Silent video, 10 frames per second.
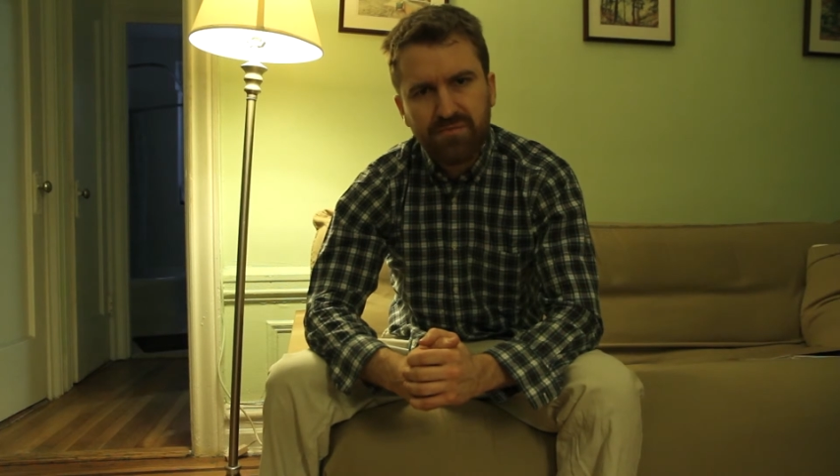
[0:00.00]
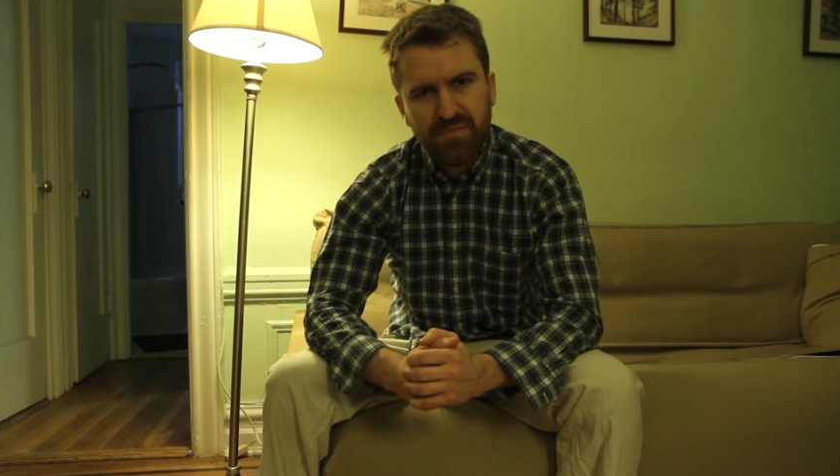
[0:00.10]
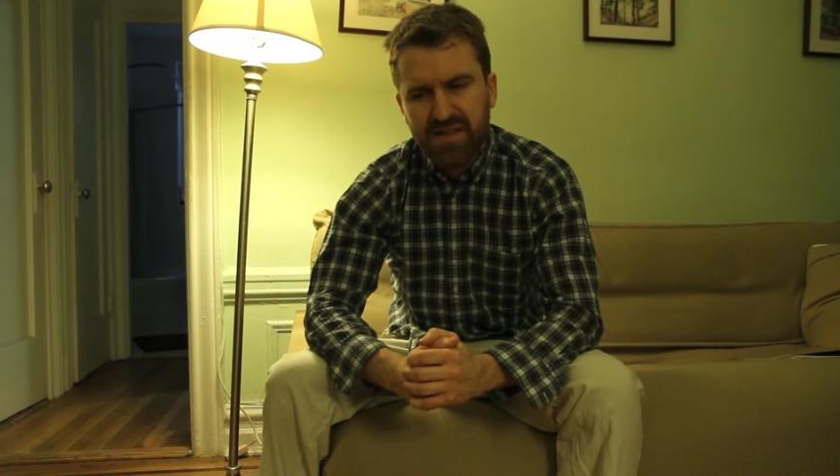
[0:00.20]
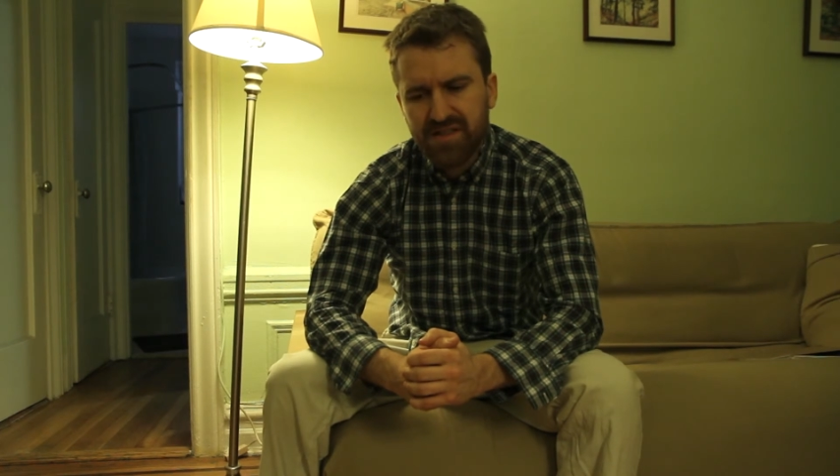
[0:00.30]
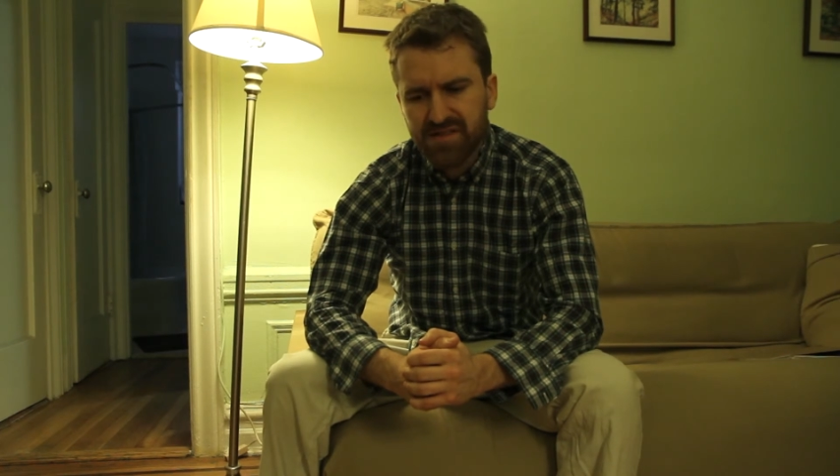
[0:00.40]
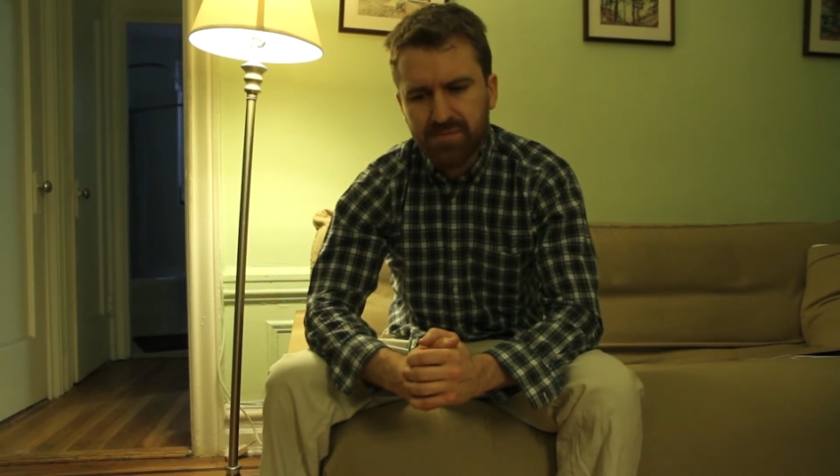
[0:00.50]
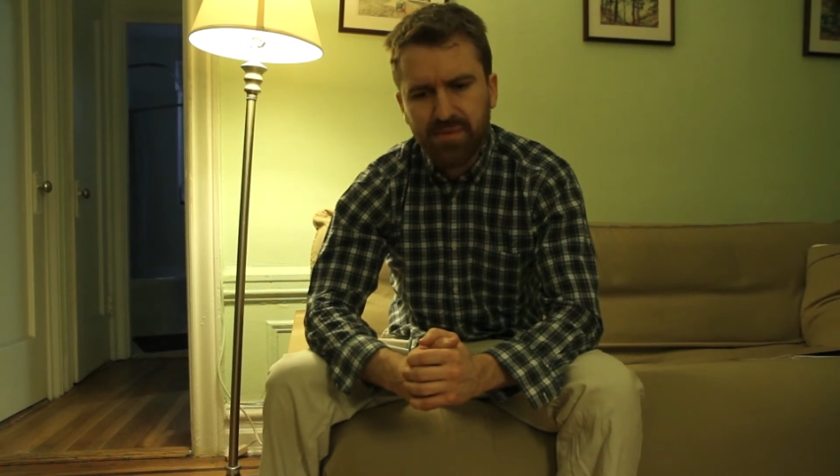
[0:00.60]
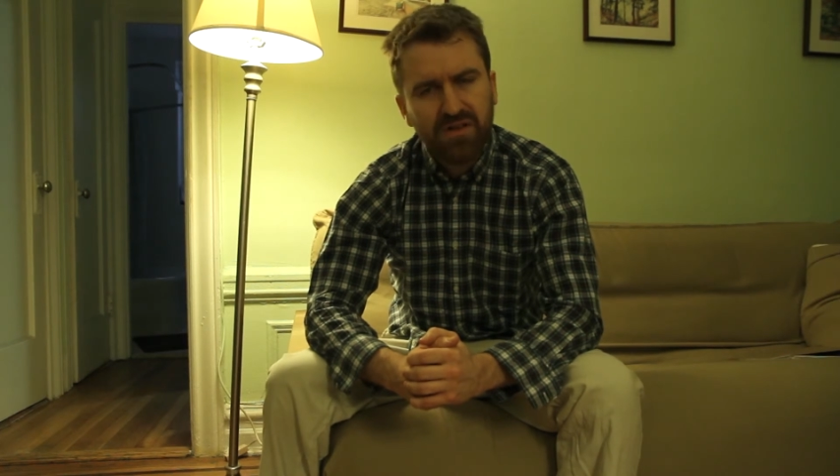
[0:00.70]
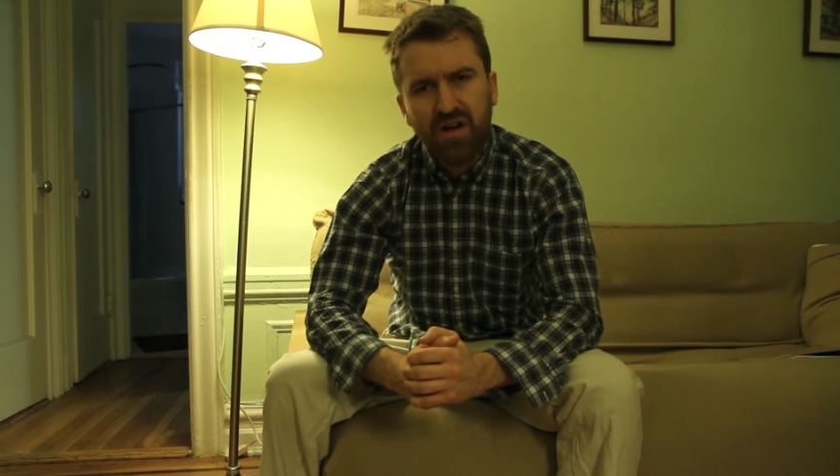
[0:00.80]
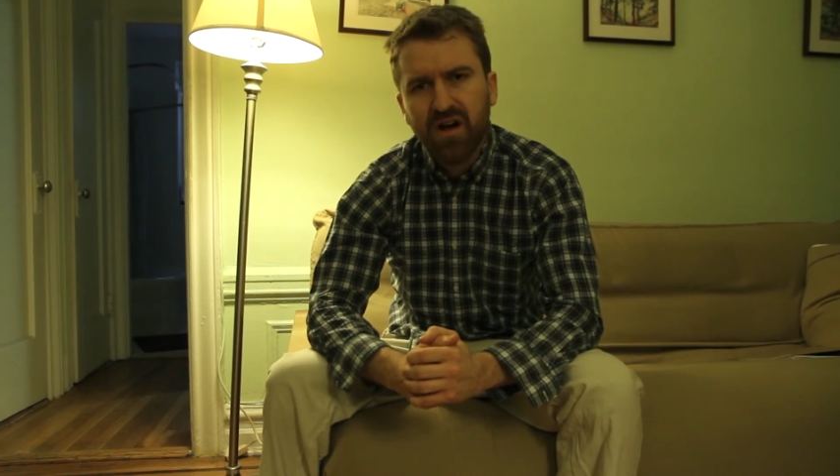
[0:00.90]
beast
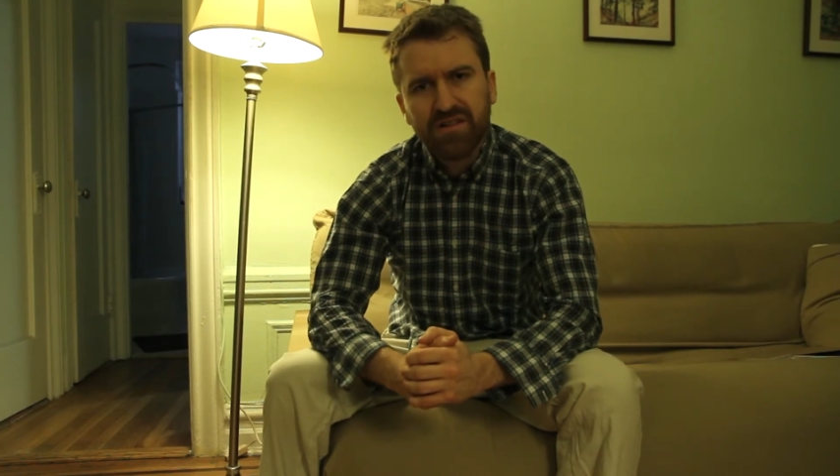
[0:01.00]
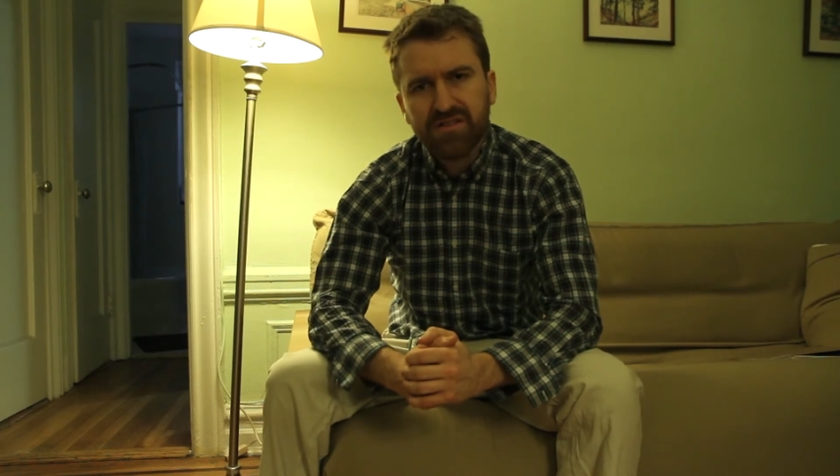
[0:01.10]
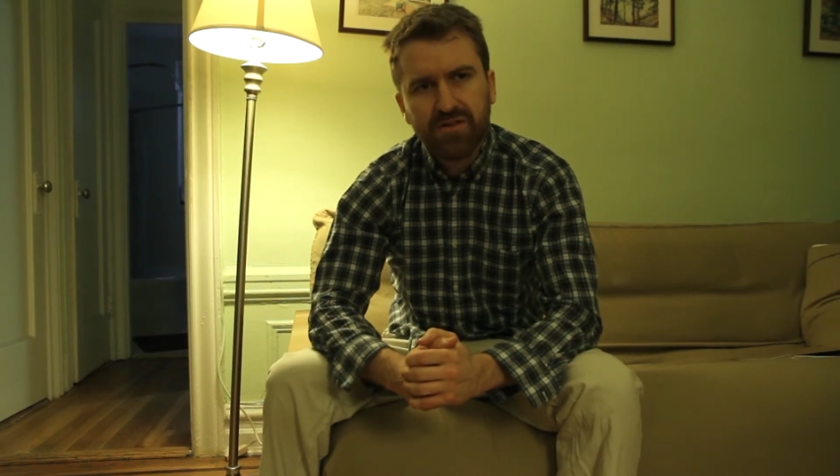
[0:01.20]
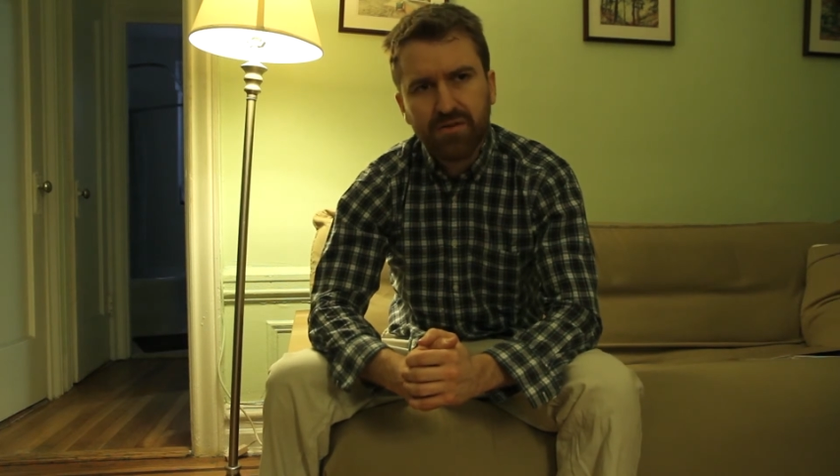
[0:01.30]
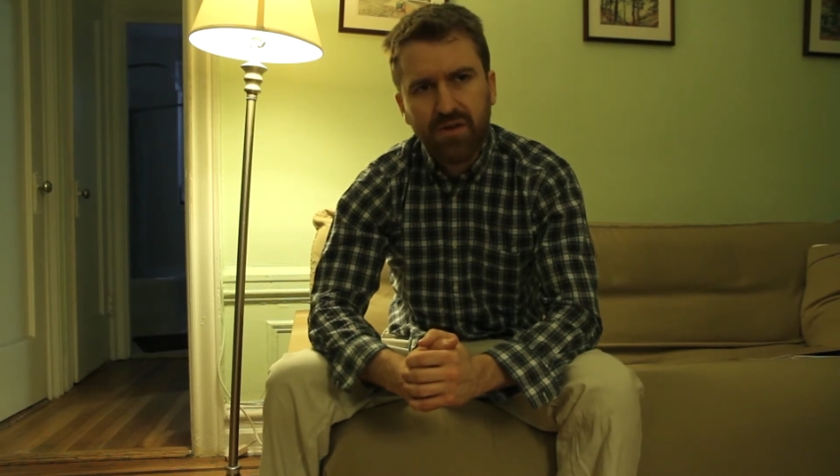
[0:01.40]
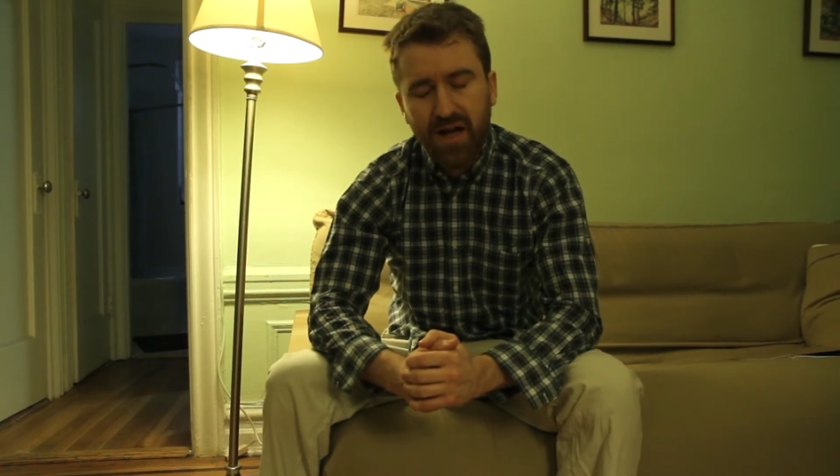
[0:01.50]
belonged to,